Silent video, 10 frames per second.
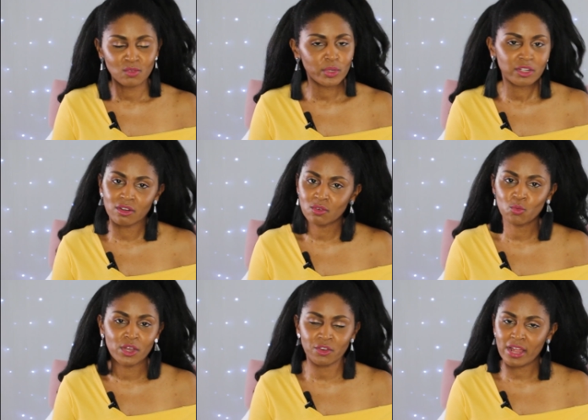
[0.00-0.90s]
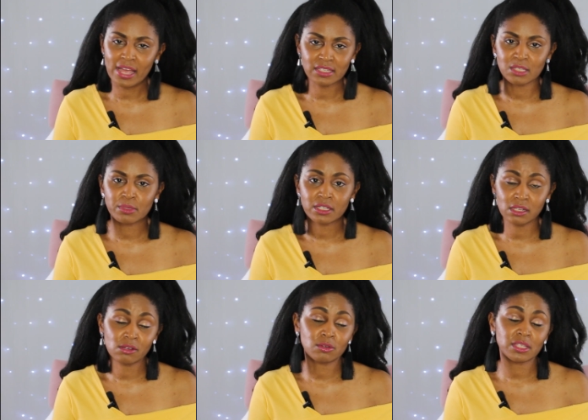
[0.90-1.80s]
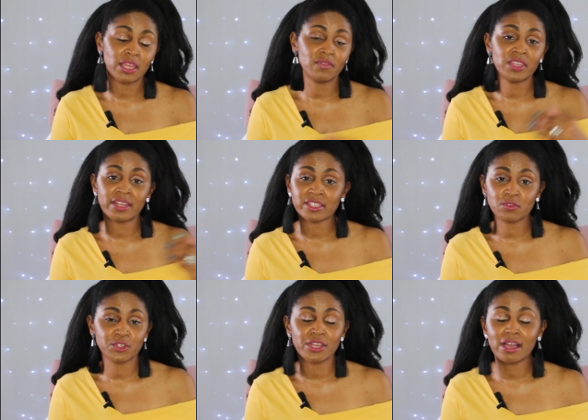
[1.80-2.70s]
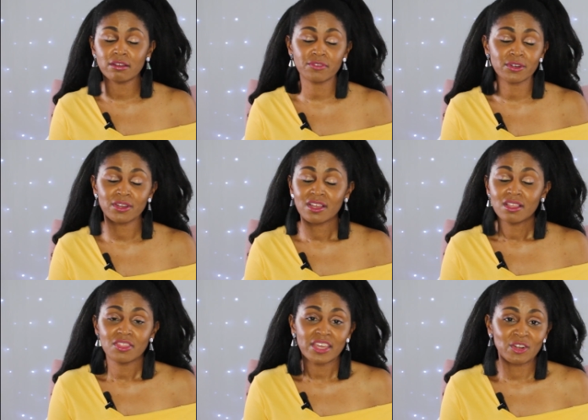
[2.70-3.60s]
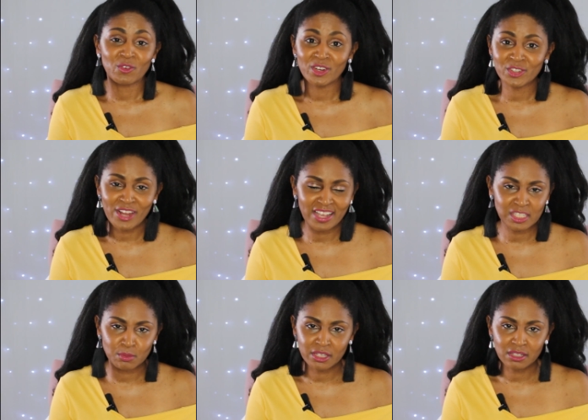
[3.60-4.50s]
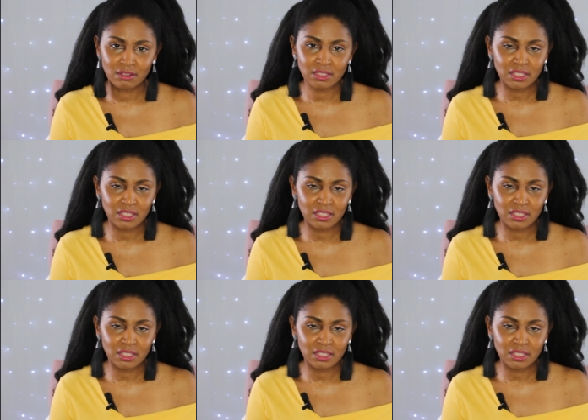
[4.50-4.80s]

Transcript: we don't want your eyes to be closed. And then as a photographer, they don't want your eyes to be closed